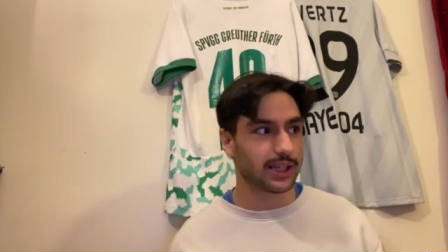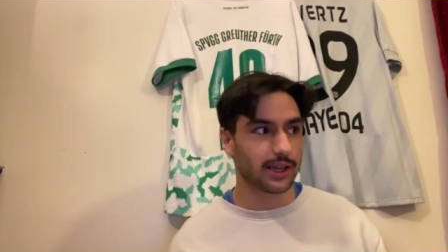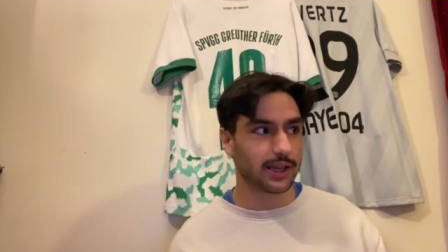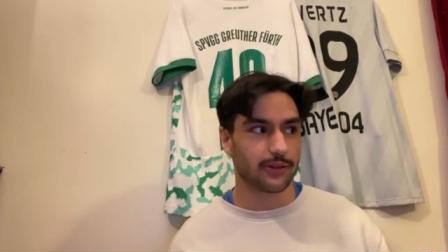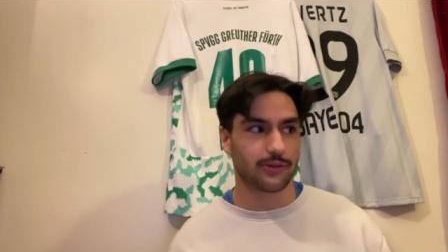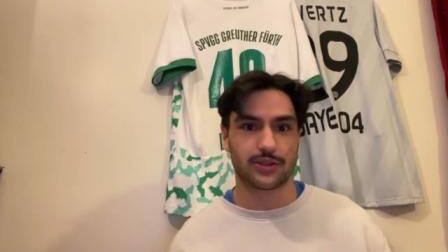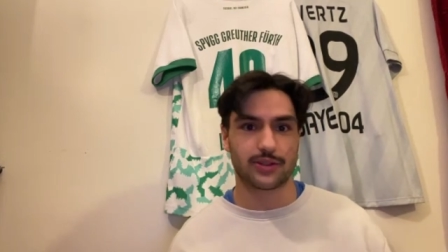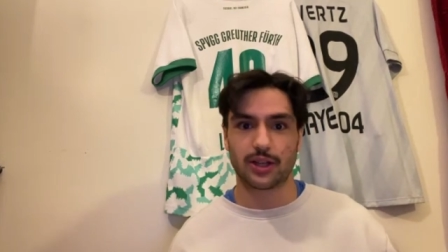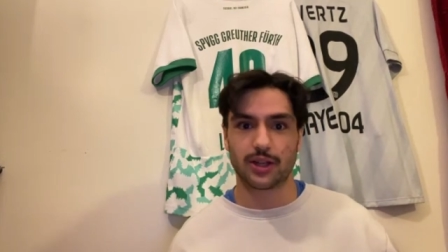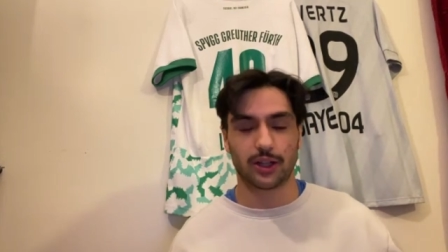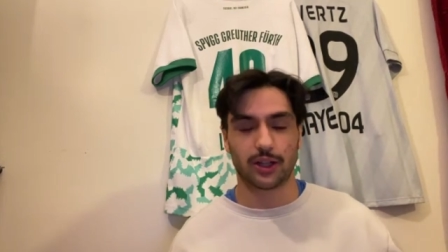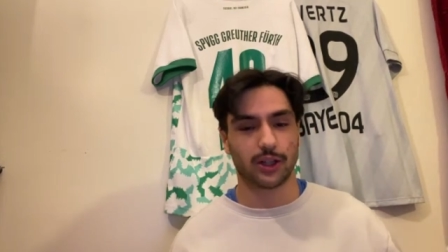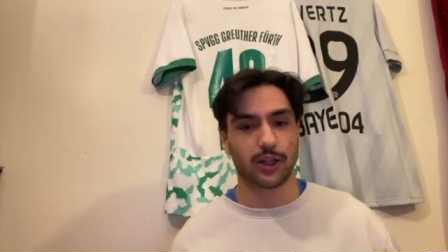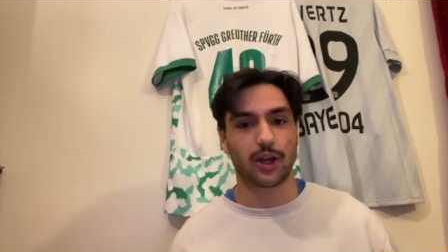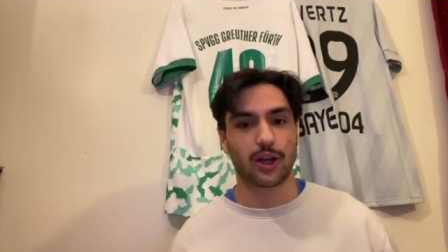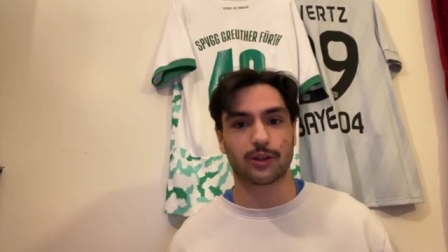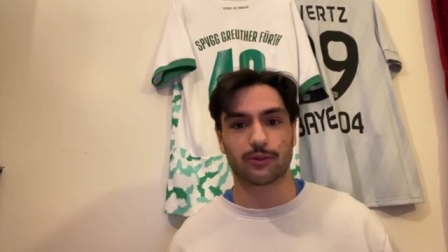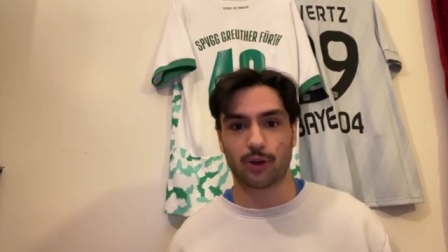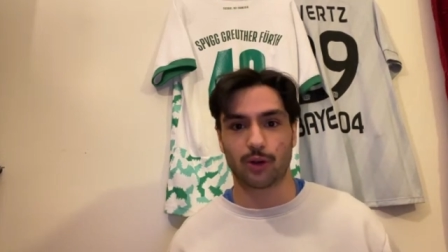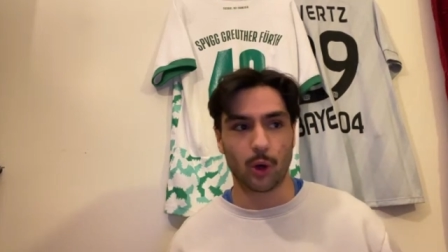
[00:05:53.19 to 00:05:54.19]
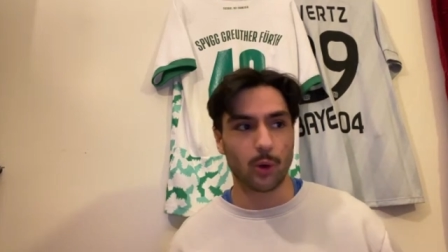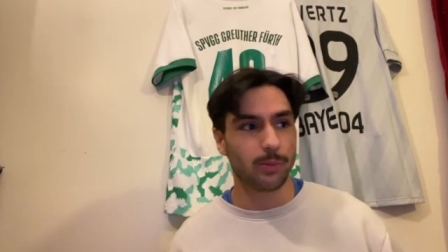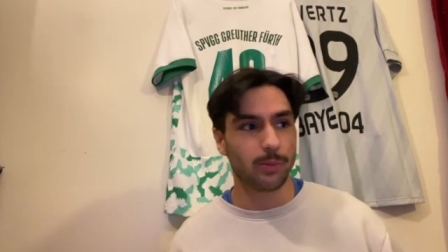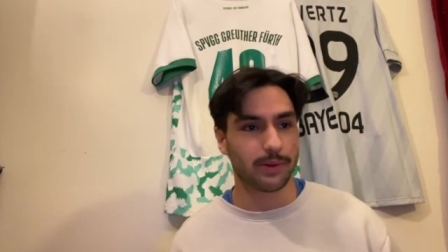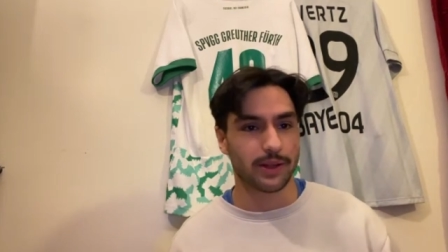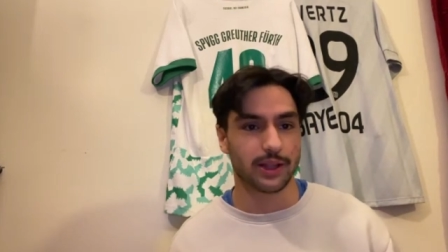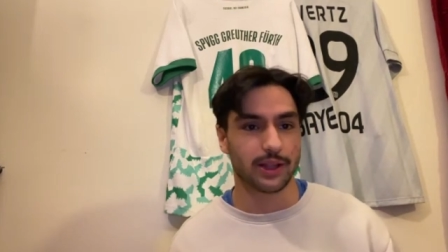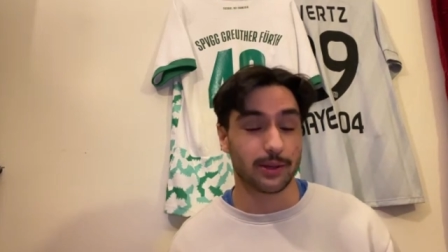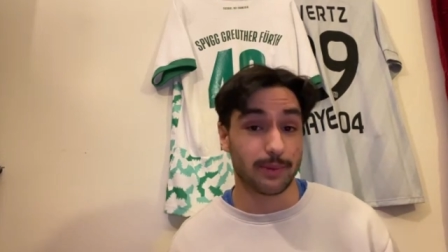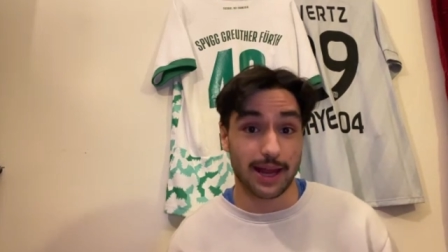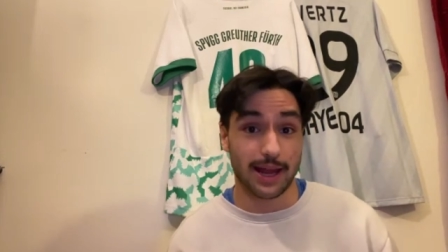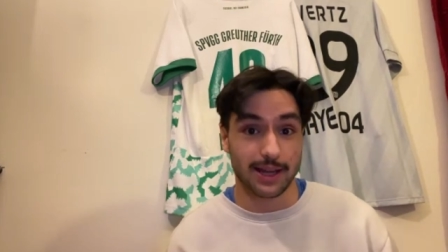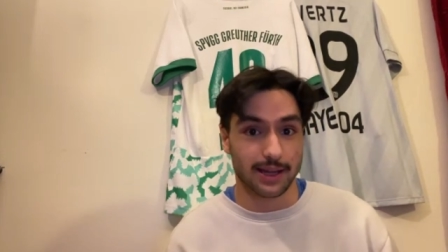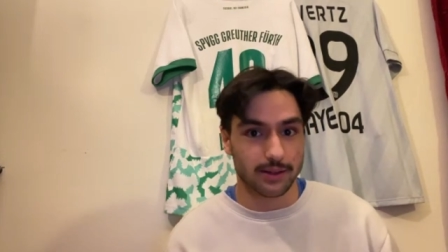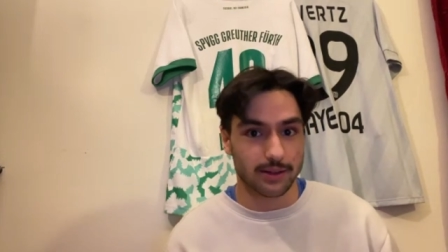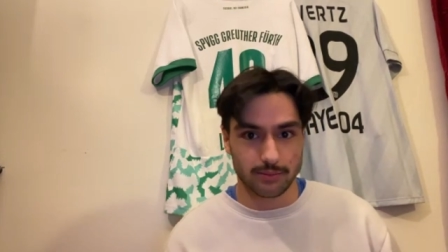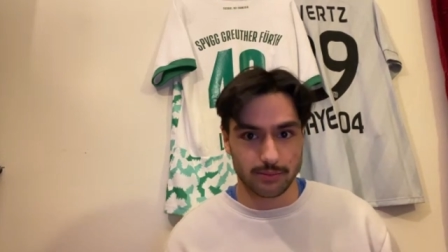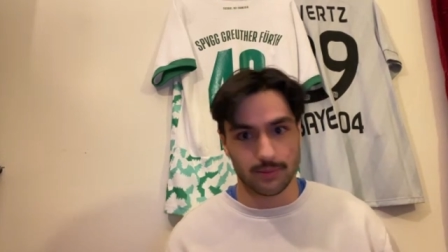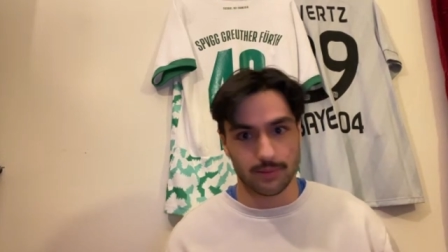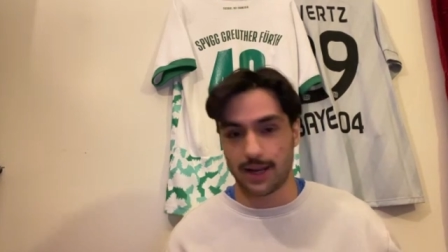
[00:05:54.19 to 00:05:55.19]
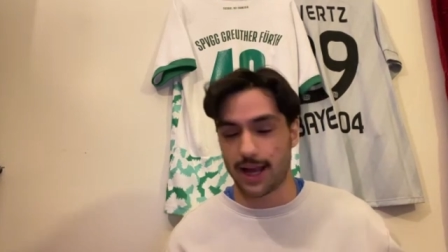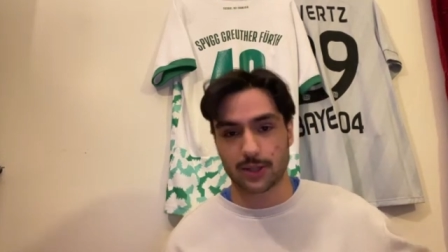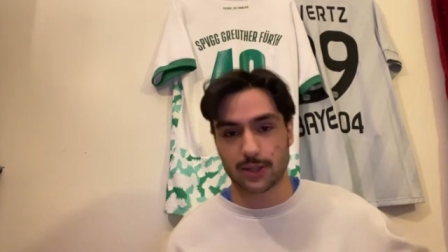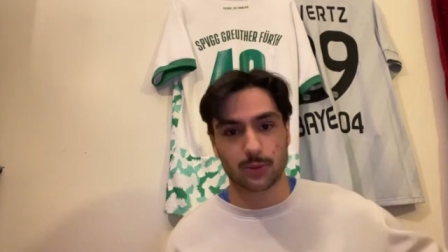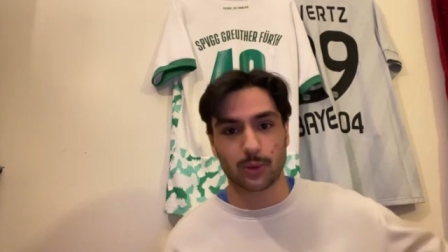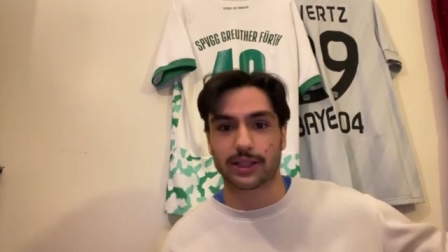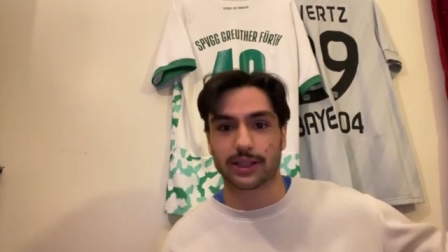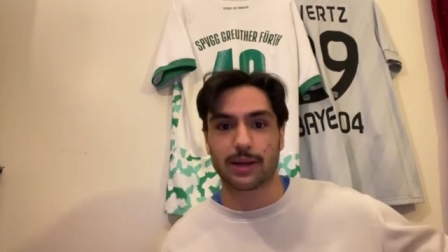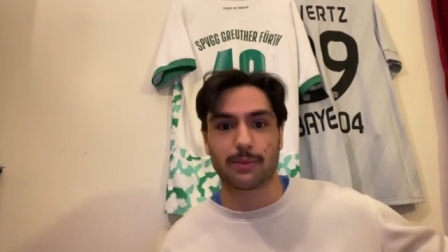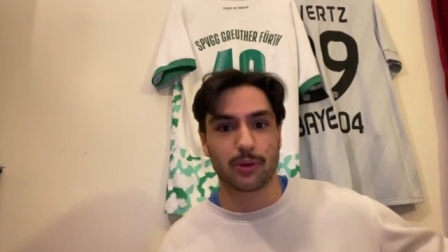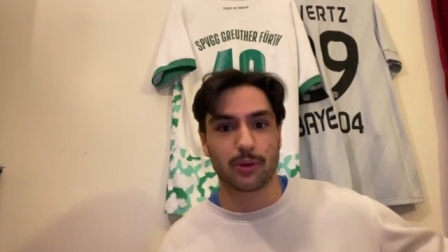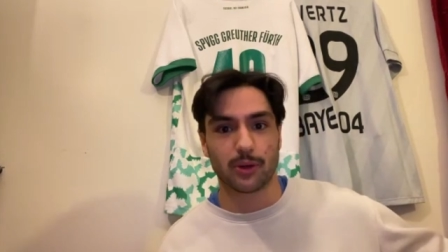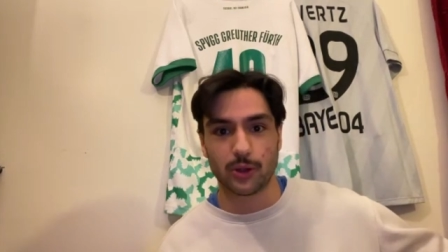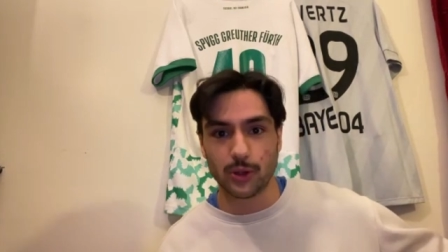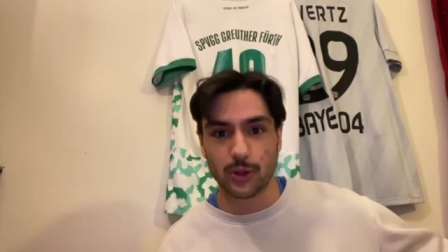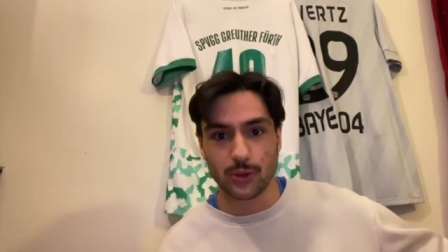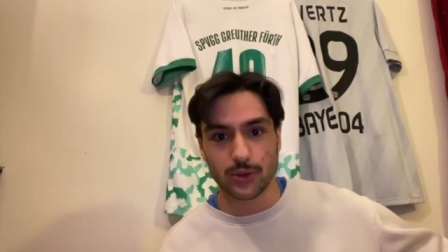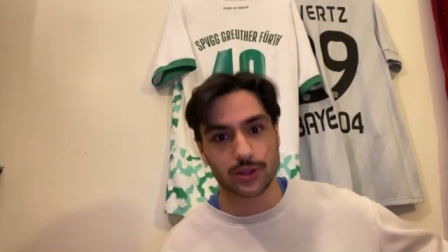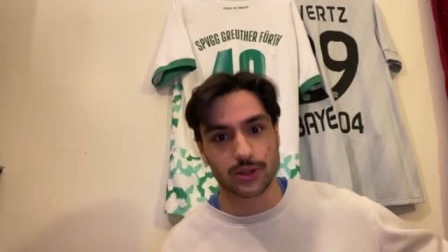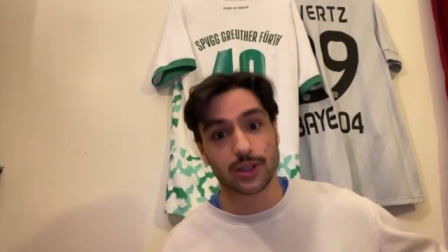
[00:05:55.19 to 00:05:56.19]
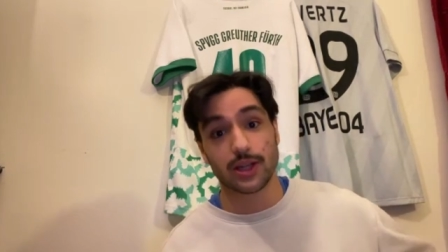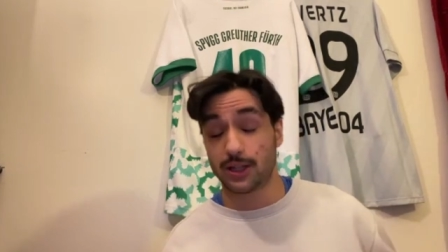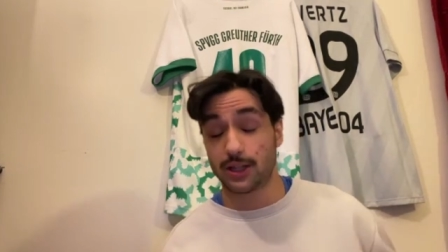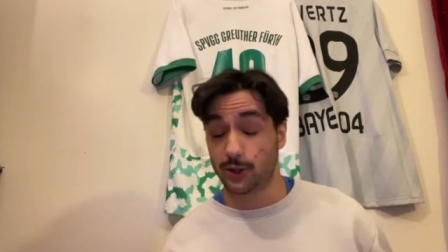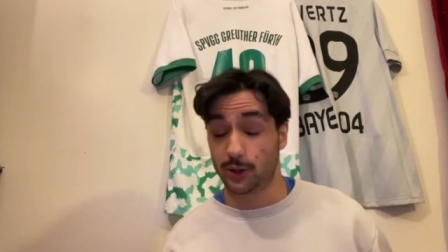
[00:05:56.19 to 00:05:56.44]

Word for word: gives a lot of hope in them, and that's what they produce.